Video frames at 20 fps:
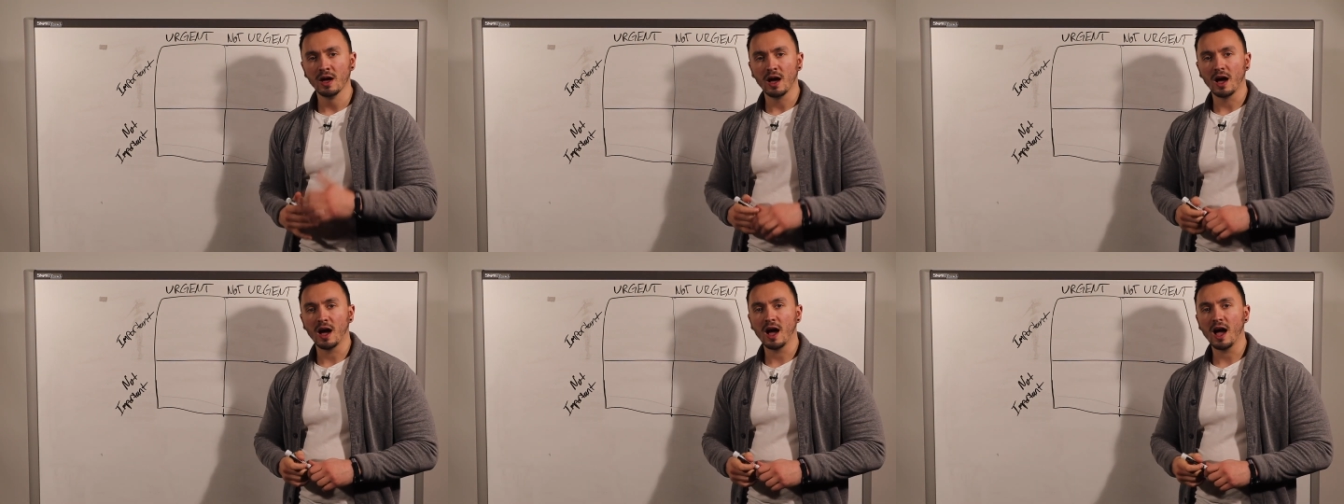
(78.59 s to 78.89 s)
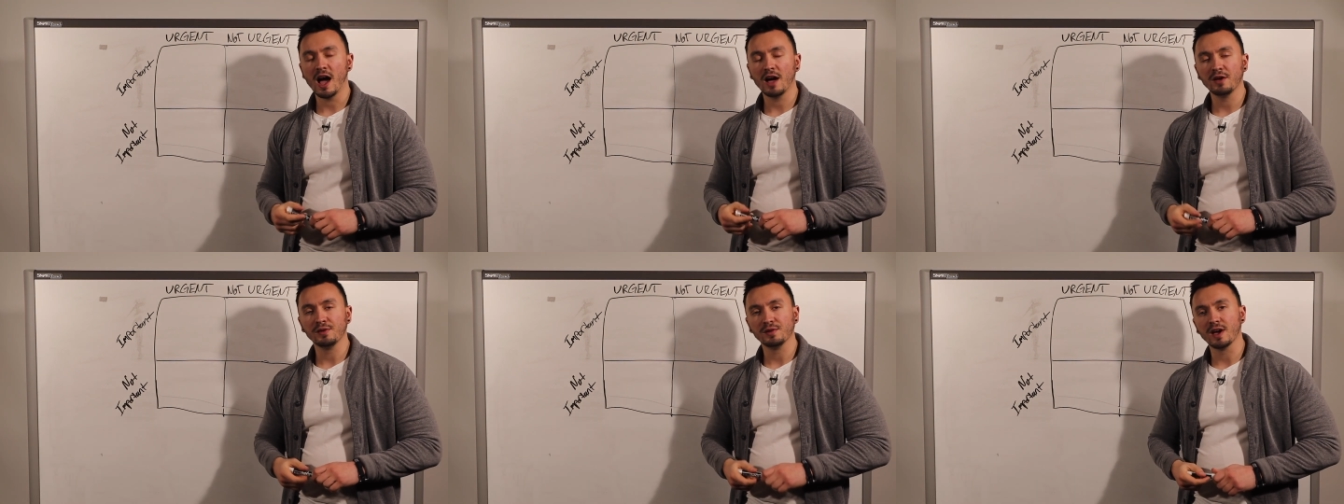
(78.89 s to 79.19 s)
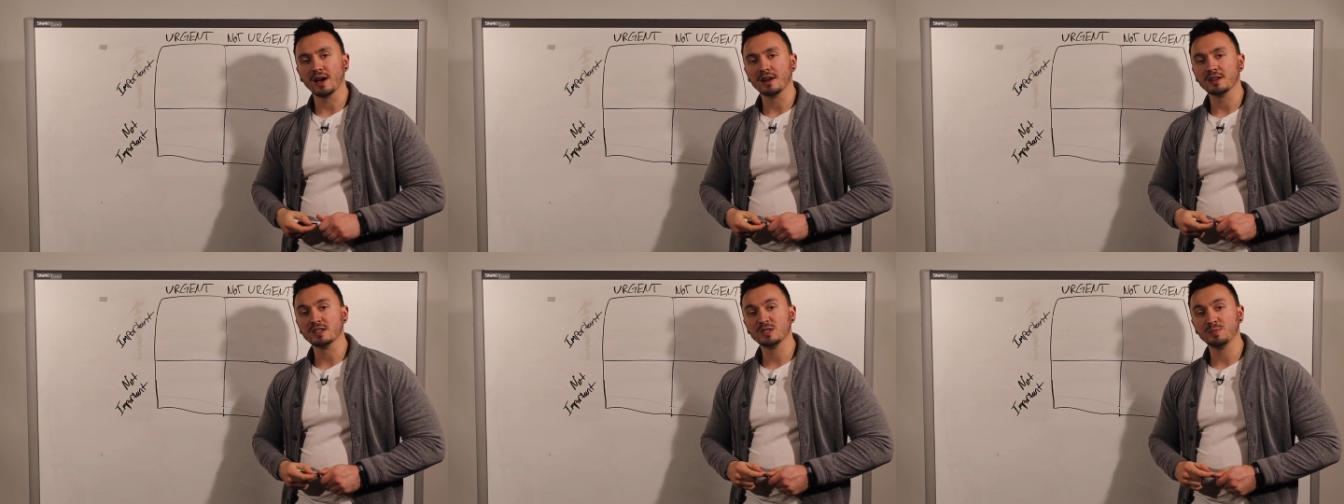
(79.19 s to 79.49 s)
how you
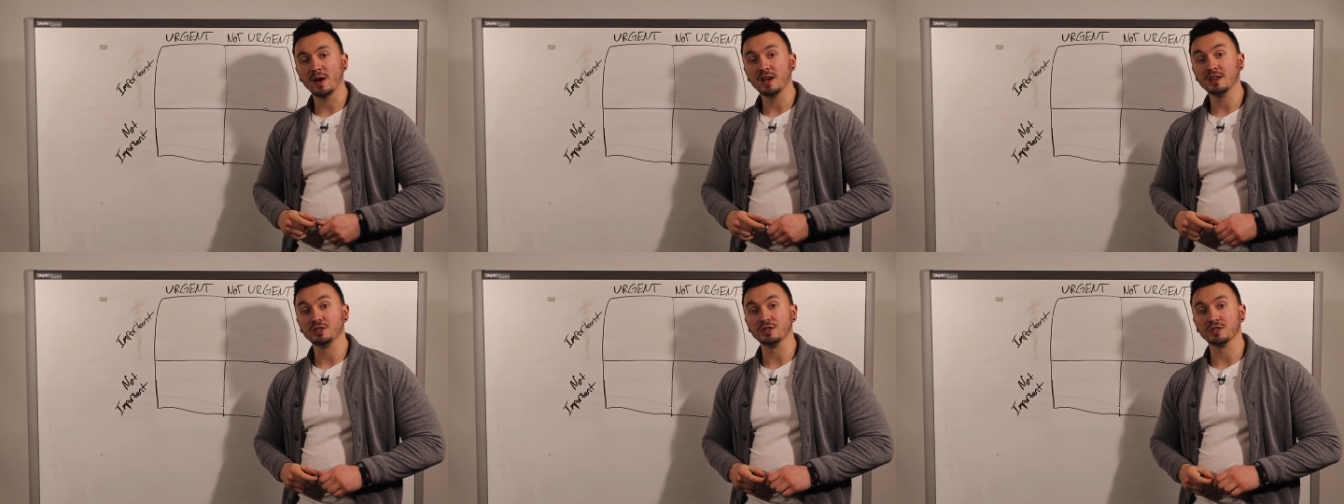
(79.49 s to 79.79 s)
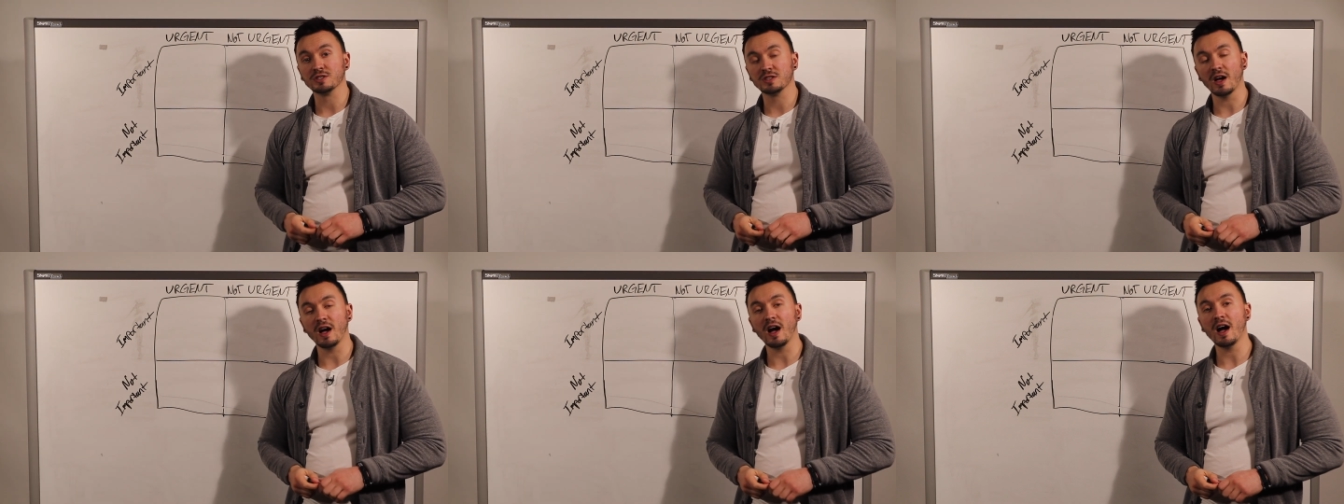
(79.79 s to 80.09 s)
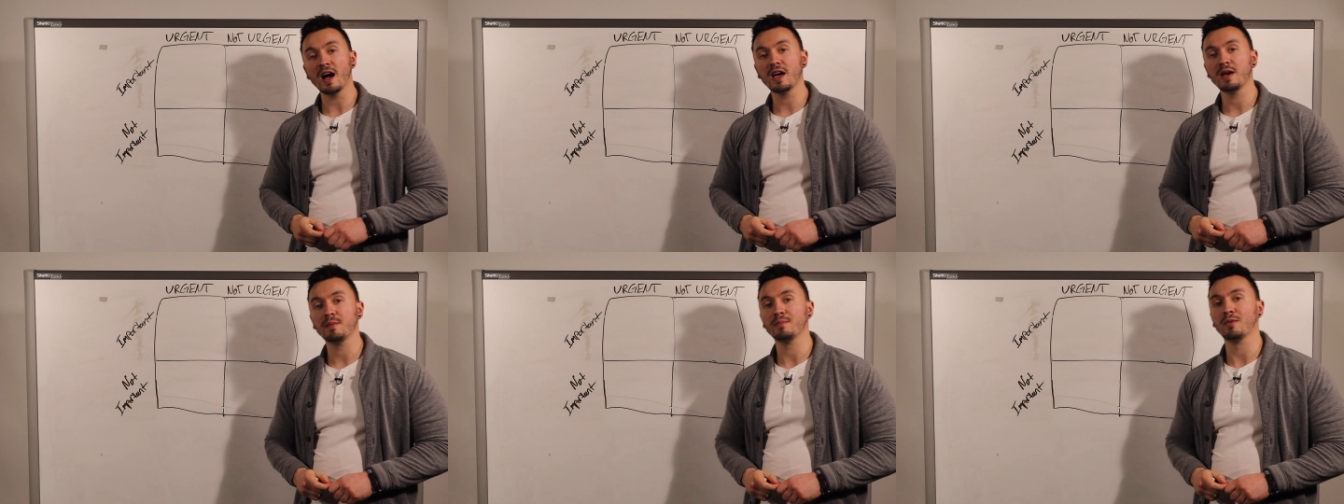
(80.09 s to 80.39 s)
kind of spend your
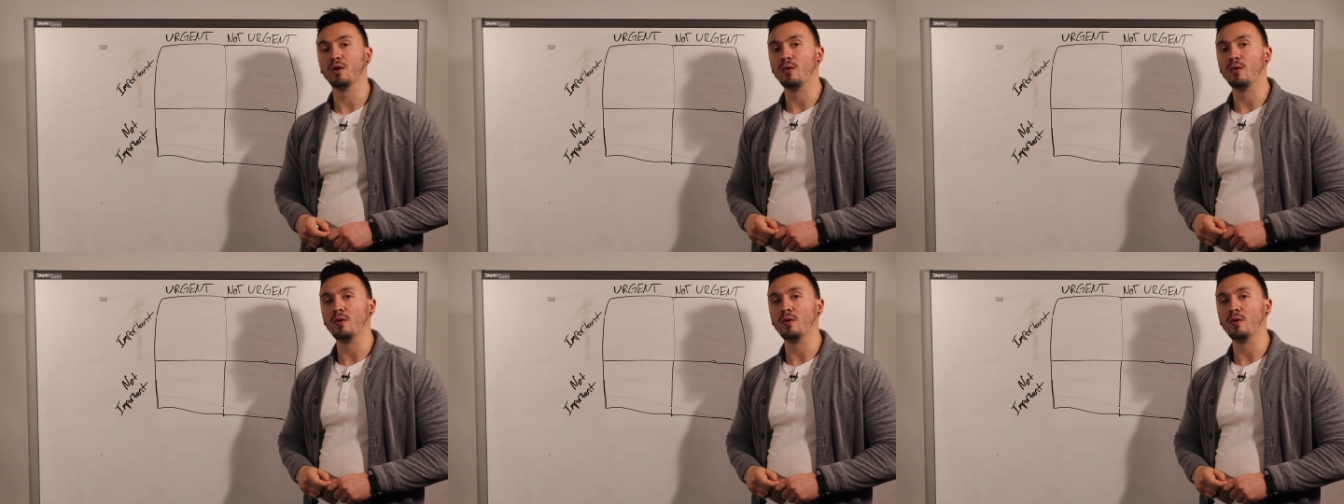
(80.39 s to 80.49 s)
time,